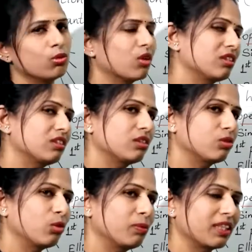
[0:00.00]
What is this
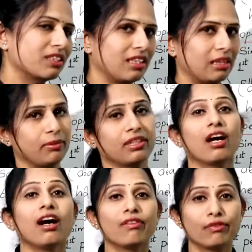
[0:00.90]
opening statement?
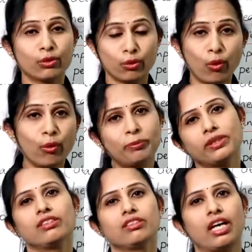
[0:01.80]
How to
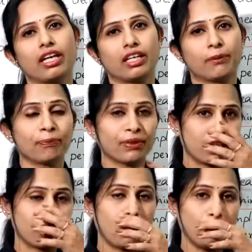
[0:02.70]
open the diary?
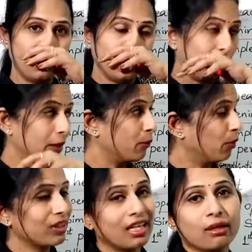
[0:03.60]
Now,
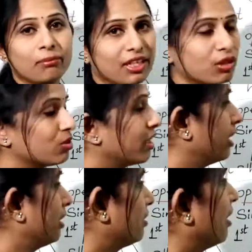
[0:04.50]
what I mean to
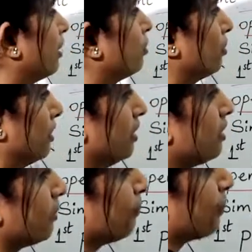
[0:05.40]
tell you is,